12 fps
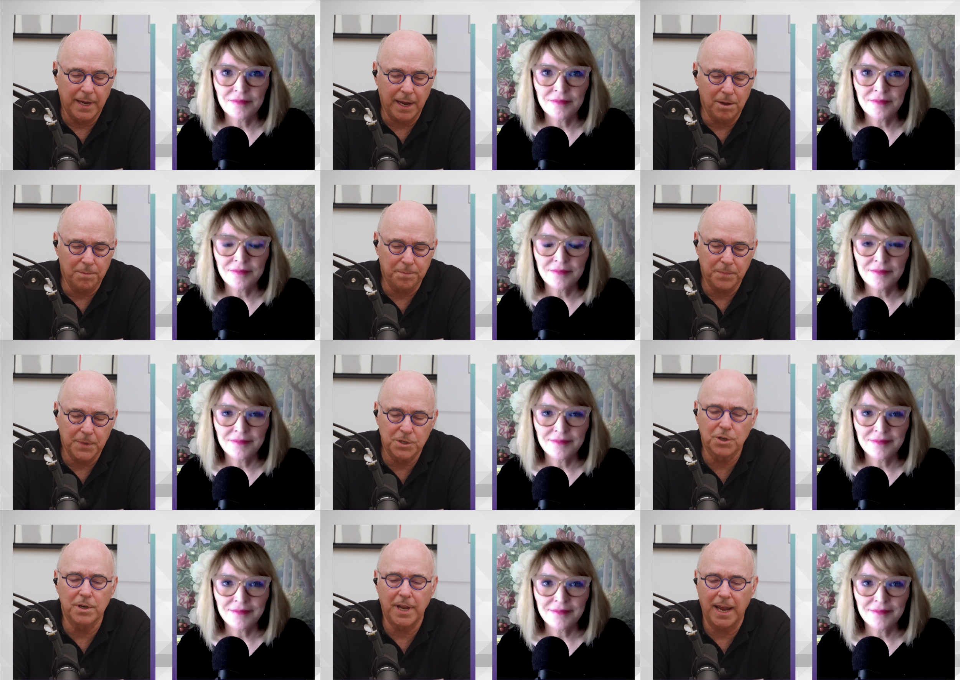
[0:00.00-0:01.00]
Speaker 1: Gail,
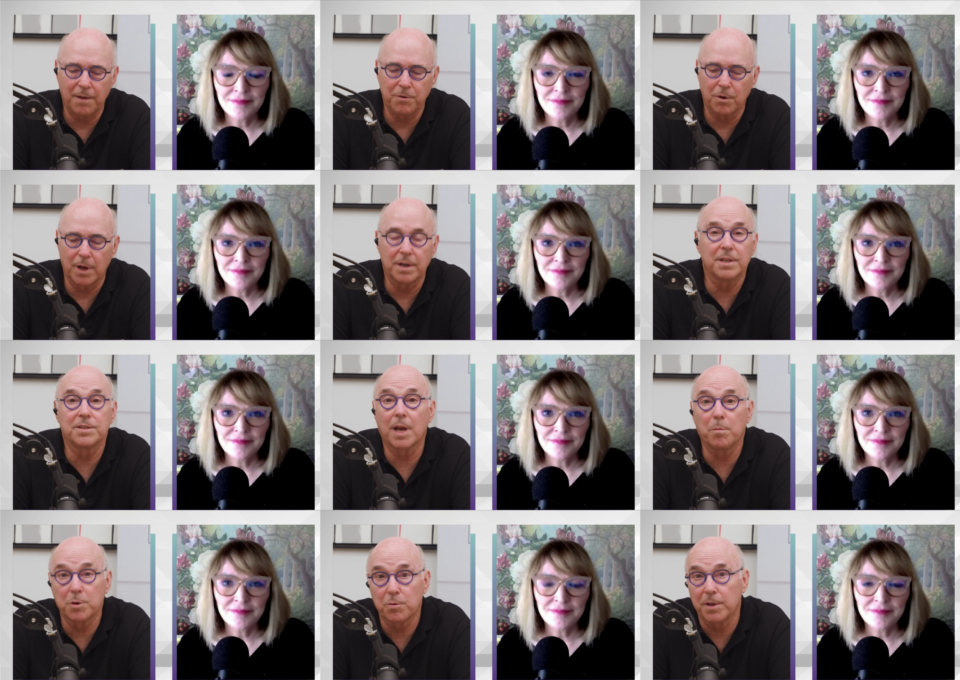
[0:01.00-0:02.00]
it's good to have you on
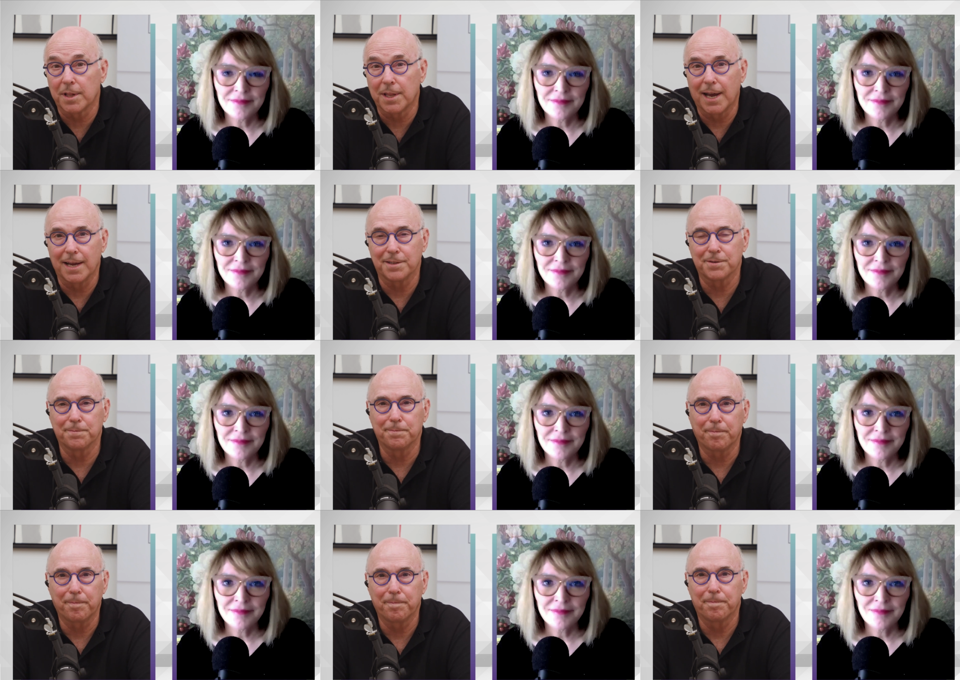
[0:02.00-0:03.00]
Design Between the Lines.
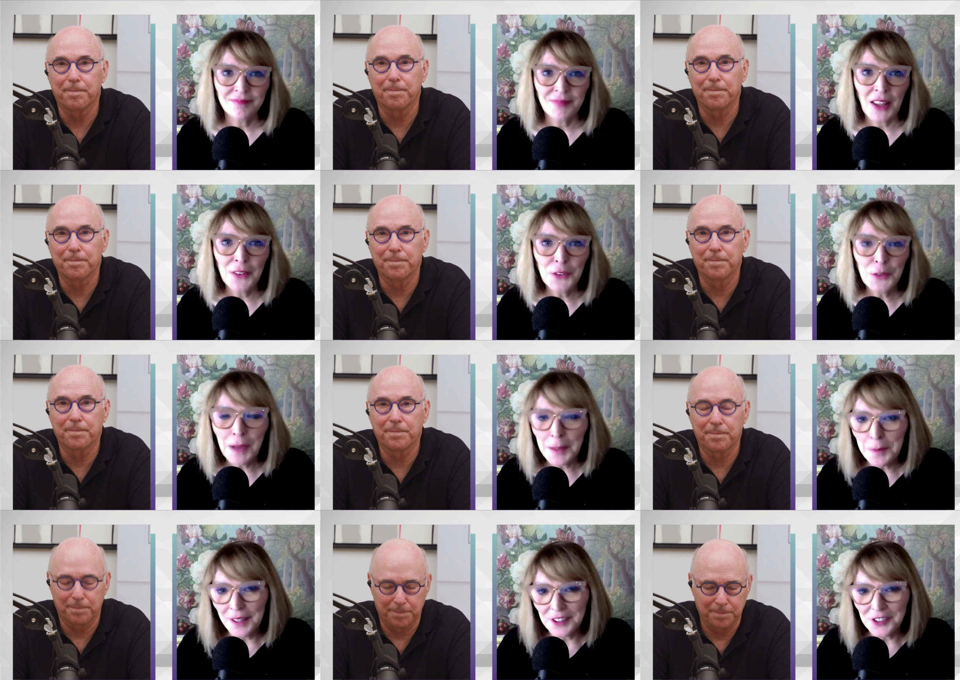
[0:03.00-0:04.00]
Speaker 2: It's my
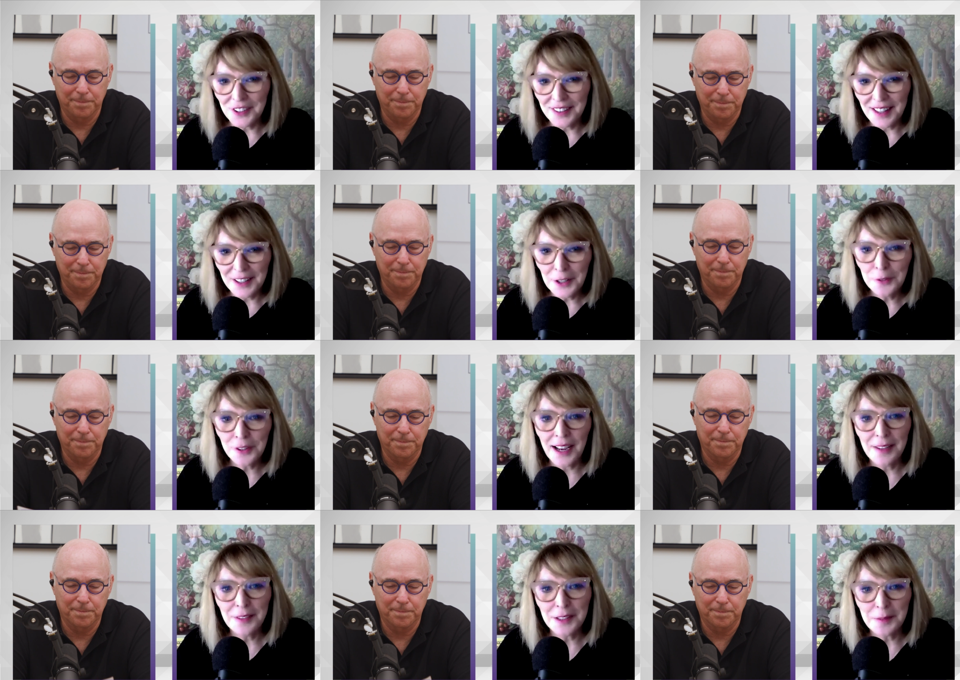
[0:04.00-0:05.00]
pleasure. Thank you for
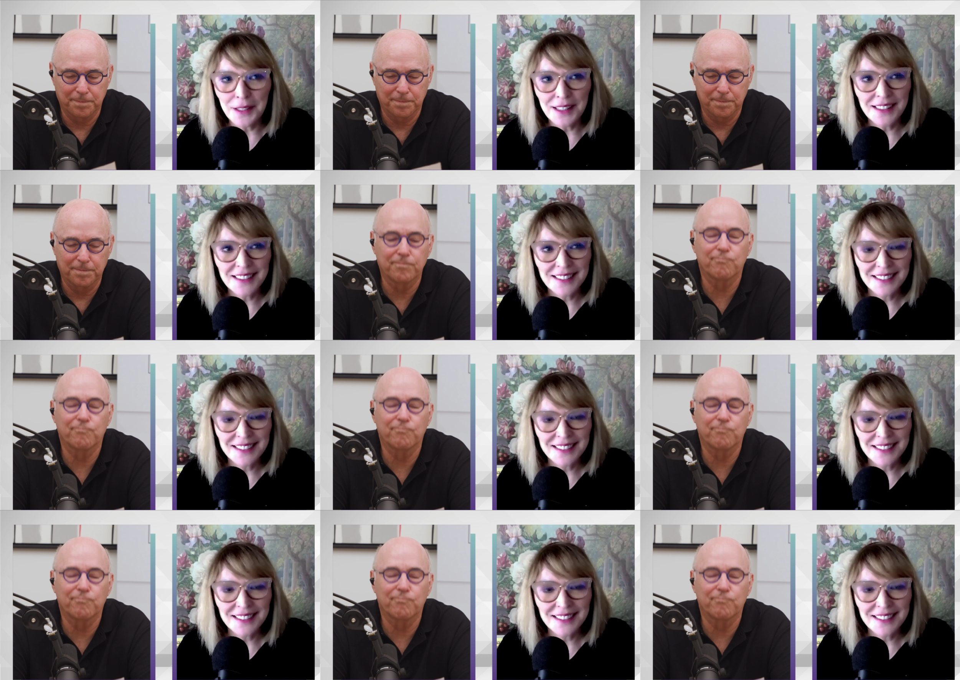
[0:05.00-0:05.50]
having me.